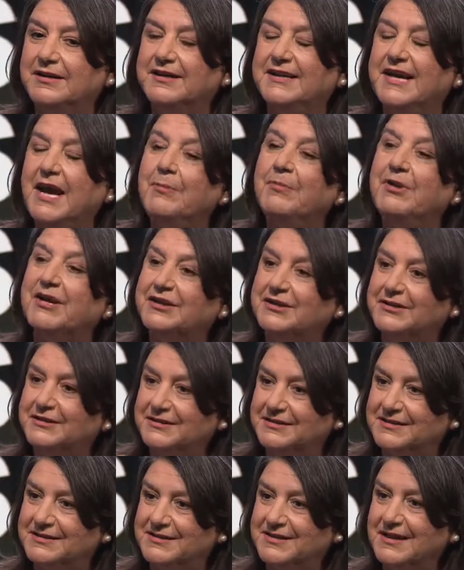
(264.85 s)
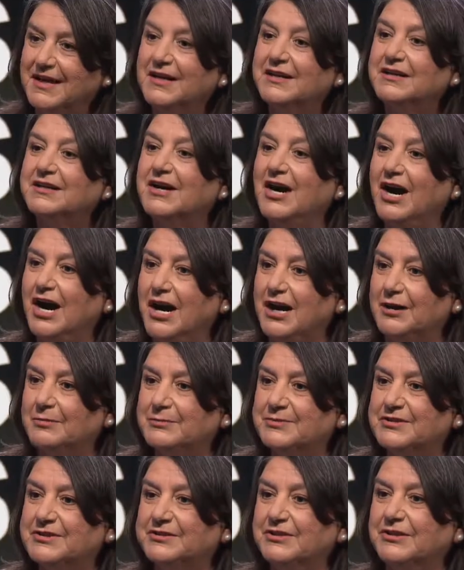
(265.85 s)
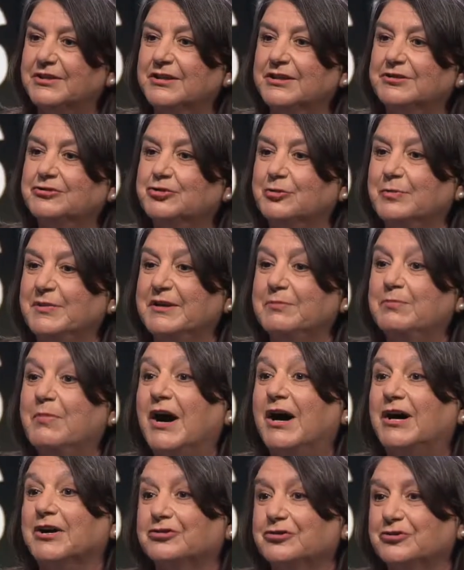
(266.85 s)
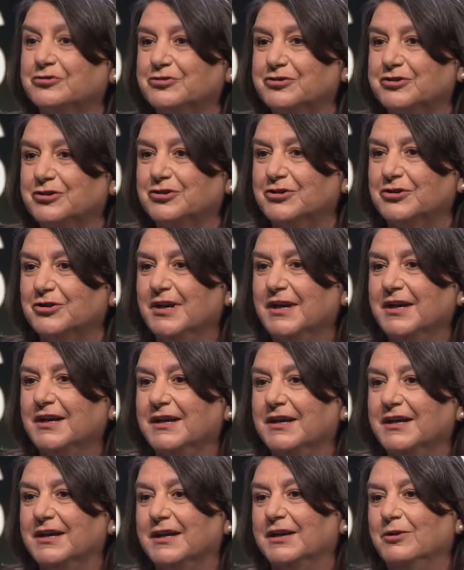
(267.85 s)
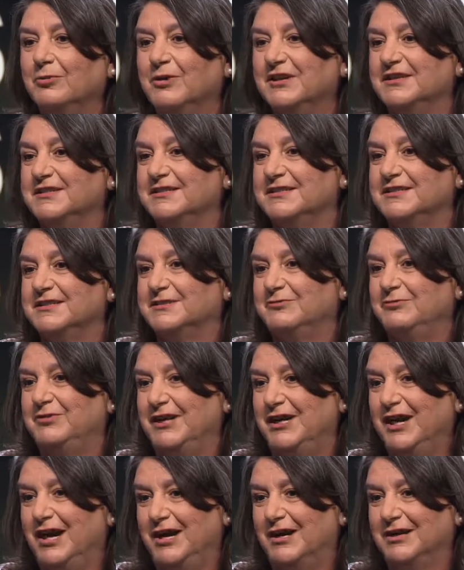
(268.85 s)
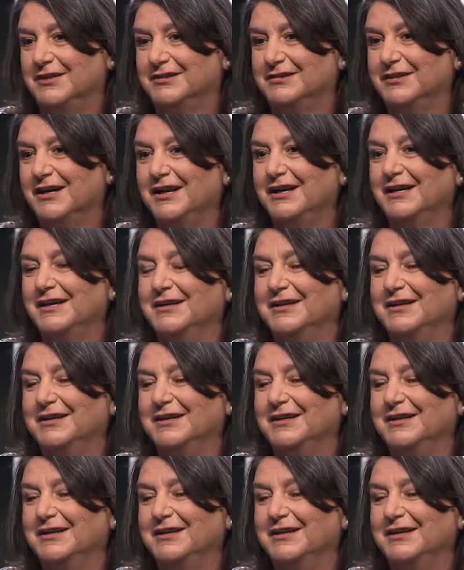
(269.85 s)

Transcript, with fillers: chemicals comes to be part of the what is we are uh,